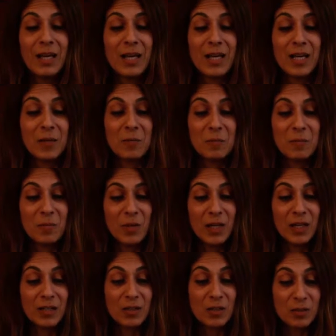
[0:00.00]

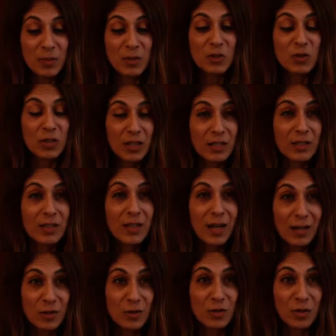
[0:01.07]
and especially in the
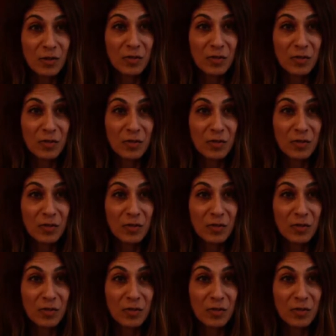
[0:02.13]
cultural